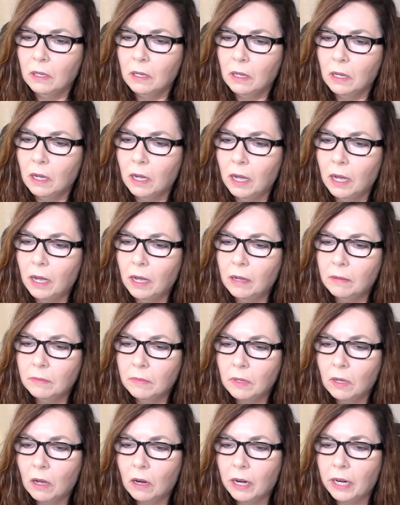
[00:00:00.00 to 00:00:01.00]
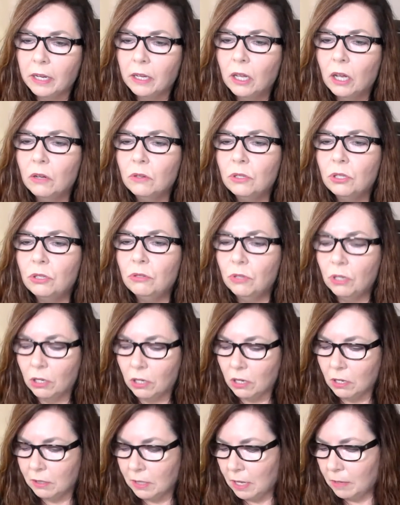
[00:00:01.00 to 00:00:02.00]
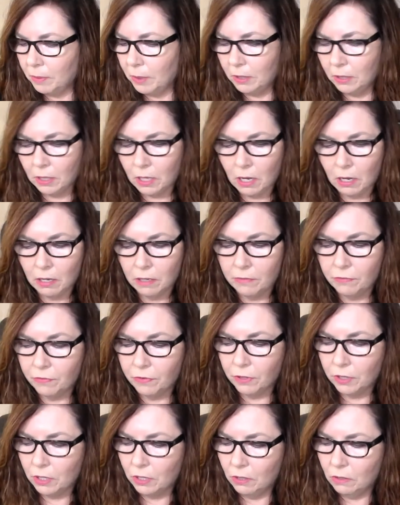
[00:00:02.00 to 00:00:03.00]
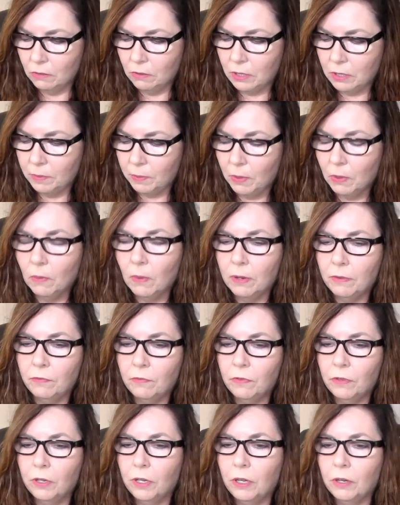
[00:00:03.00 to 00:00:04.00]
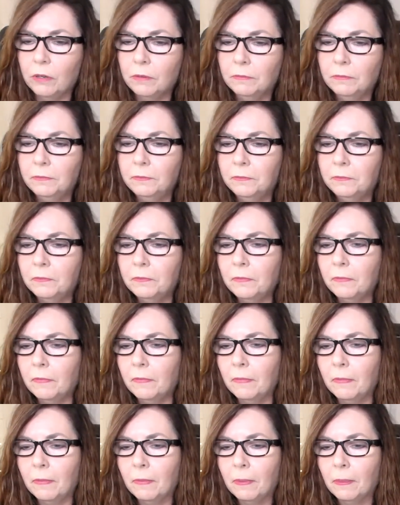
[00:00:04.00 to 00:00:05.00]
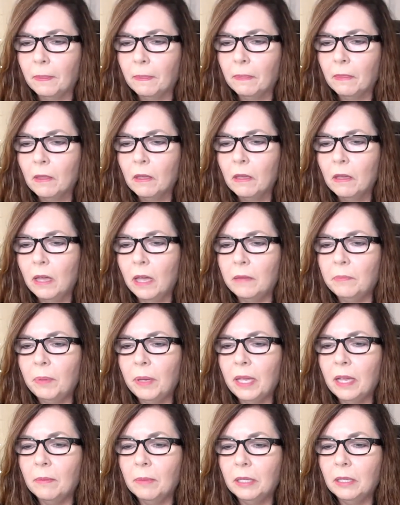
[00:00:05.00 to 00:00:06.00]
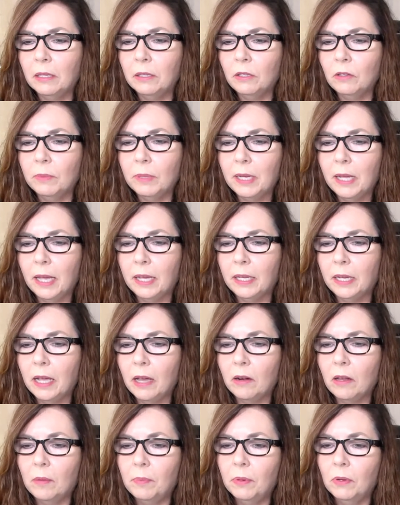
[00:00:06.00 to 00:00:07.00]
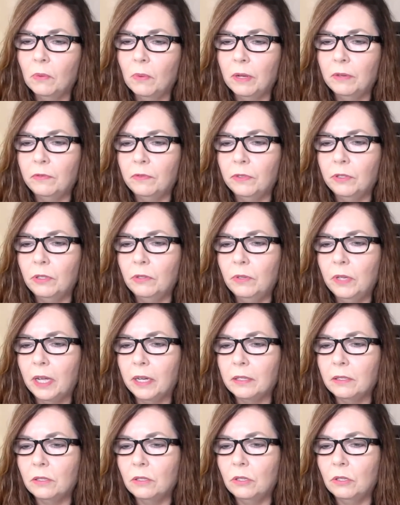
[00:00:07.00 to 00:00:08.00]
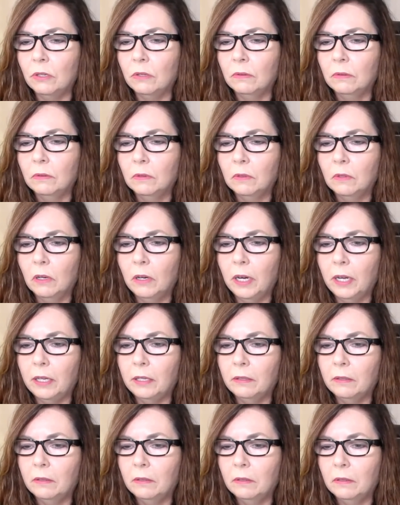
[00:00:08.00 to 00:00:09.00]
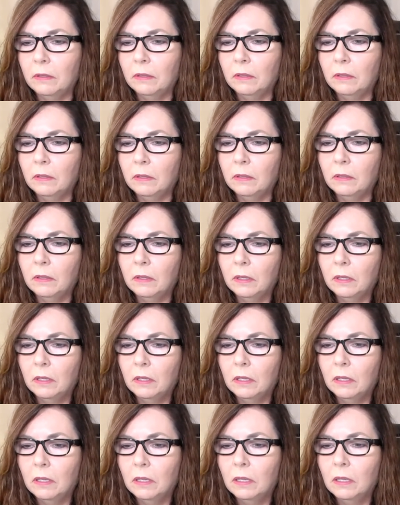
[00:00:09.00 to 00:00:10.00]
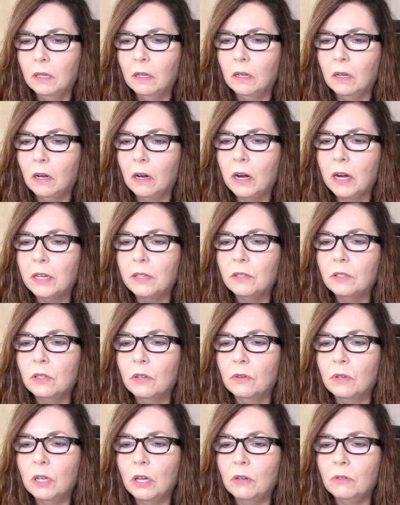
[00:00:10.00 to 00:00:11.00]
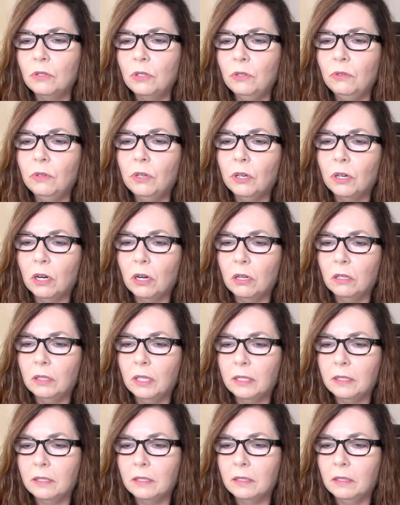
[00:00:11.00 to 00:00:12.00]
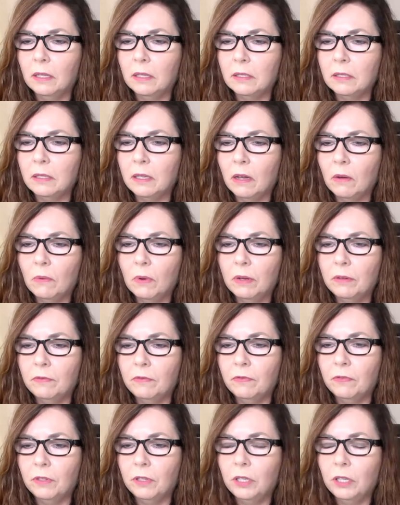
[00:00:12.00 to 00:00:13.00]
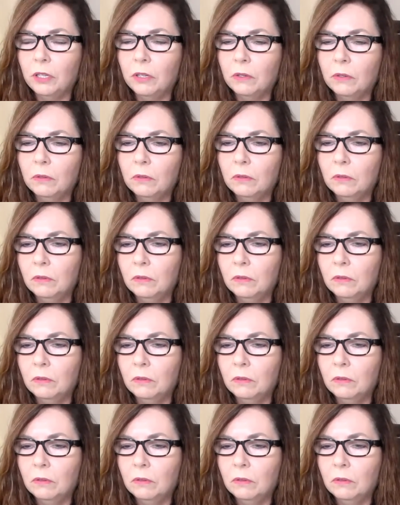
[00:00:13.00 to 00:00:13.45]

Um, all right, go to girl. I'll pull a card for you. Let's pull one for you. And Pamela, you've been hanging out. I'll pull one for you next too. All right. All right. So go to girl. Let's let's get one for you.